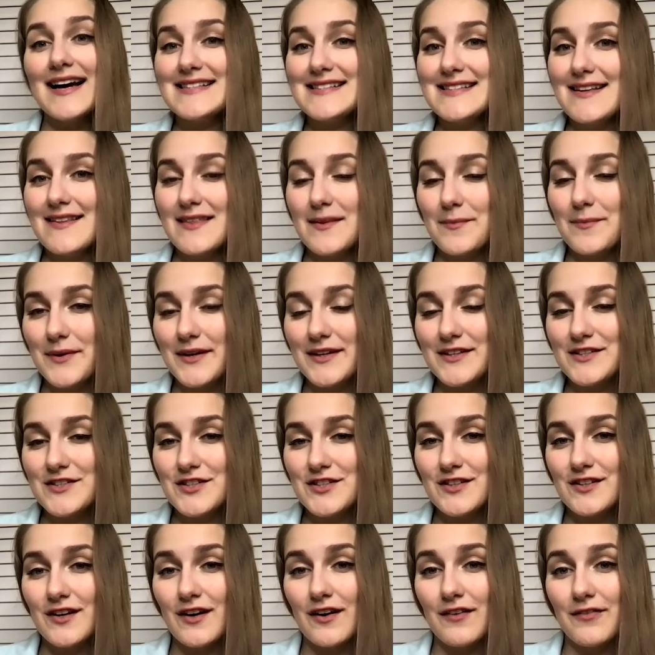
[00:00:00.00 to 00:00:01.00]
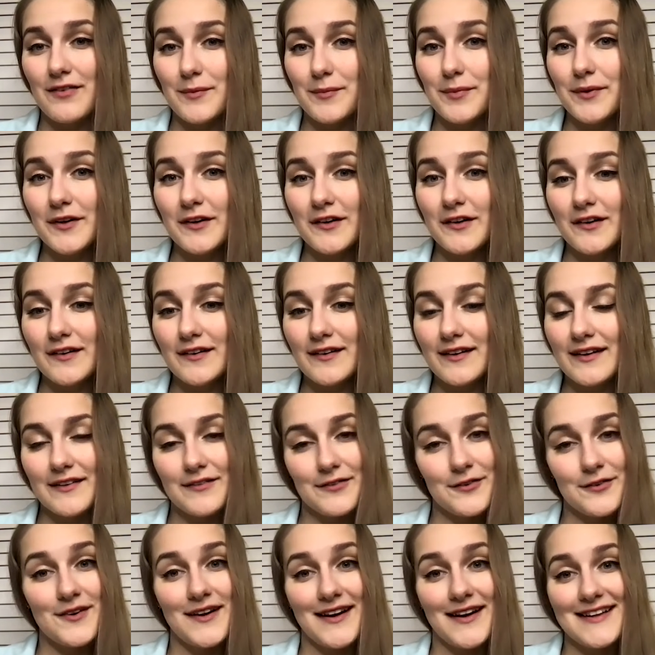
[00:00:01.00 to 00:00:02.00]
see the picture of a bird
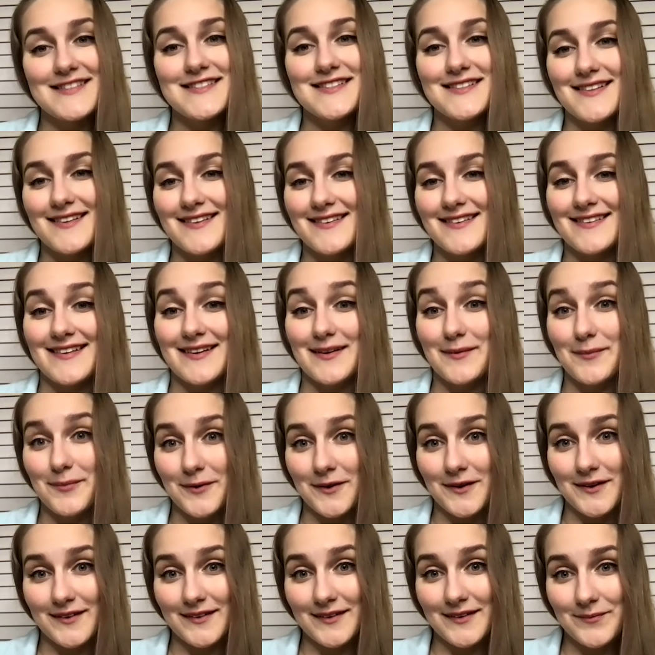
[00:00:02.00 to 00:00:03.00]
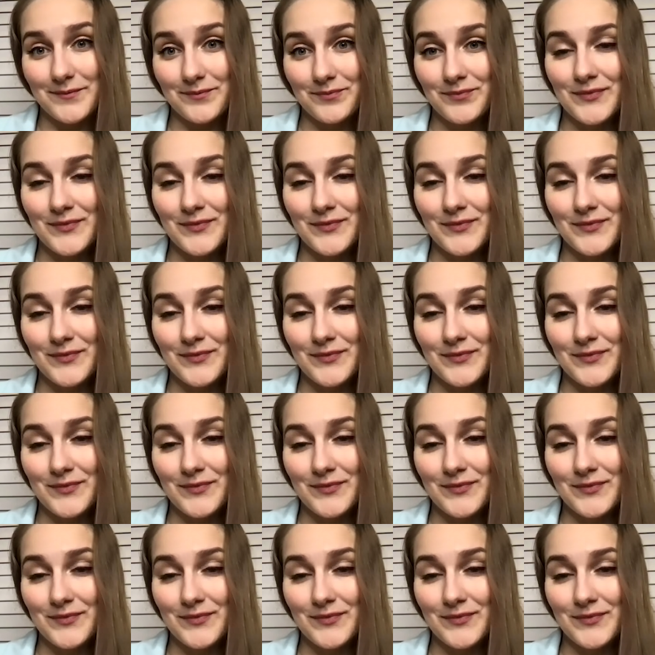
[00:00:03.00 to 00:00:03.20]
if you actually see a bird.